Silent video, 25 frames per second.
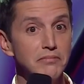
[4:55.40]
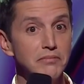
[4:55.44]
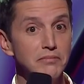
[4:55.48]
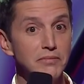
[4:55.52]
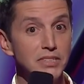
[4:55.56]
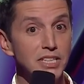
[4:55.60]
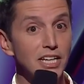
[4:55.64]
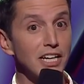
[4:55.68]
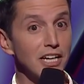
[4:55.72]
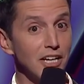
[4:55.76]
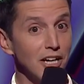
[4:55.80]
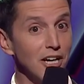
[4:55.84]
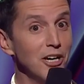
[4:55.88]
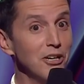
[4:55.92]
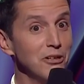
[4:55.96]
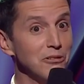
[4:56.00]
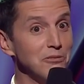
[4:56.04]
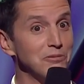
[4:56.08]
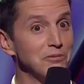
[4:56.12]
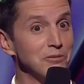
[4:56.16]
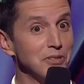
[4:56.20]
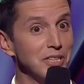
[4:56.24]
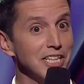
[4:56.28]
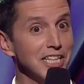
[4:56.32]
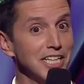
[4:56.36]
I'm like, "Oh,
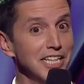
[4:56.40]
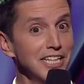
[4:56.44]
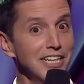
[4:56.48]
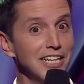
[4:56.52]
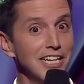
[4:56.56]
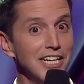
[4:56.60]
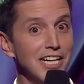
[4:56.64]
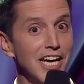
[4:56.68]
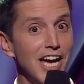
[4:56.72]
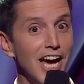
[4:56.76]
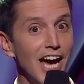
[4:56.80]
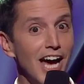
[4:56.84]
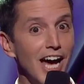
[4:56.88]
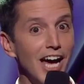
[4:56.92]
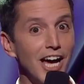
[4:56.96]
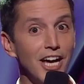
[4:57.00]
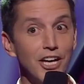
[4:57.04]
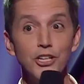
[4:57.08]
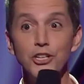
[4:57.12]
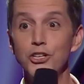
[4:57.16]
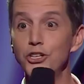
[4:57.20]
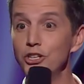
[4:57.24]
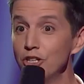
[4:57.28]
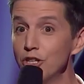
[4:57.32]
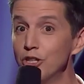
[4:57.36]
really? Uh,
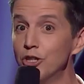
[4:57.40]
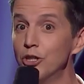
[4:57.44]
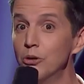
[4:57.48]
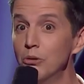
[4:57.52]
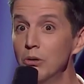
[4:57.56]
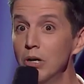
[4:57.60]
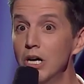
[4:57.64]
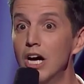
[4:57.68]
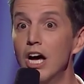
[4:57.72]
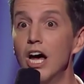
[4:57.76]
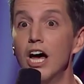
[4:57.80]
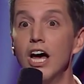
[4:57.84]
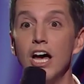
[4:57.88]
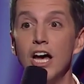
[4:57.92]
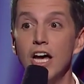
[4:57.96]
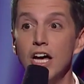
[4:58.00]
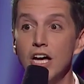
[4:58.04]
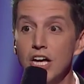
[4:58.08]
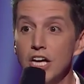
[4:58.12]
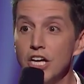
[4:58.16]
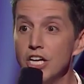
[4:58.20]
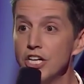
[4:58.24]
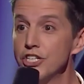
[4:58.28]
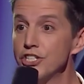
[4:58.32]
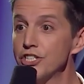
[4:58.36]
you
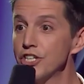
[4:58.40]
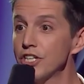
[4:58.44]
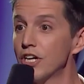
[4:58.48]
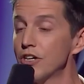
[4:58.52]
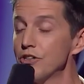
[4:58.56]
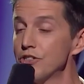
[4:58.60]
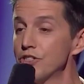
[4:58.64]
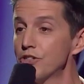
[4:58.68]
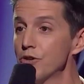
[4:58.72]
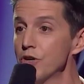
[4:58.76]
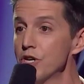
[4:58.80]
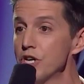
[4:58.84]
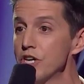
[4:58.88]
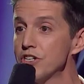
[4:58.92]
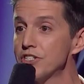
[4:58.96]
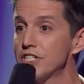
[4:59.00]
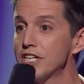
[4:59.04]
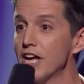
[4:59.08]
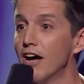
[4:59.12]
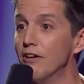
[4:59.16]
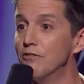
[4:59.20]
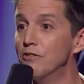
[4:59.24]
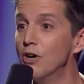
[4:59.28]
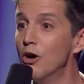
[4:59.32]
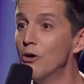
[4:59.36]
should go screw
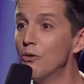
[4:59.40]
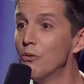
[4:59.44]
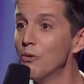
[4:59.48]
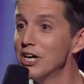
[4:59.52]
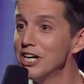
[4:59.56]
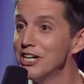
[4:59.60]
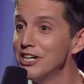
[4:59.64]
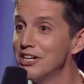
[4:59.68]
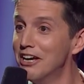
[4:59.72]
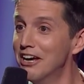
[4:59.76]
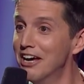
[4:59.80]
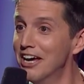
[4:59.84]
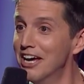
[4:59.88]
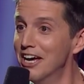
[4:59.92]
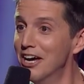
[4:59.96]
yourself. What do you?"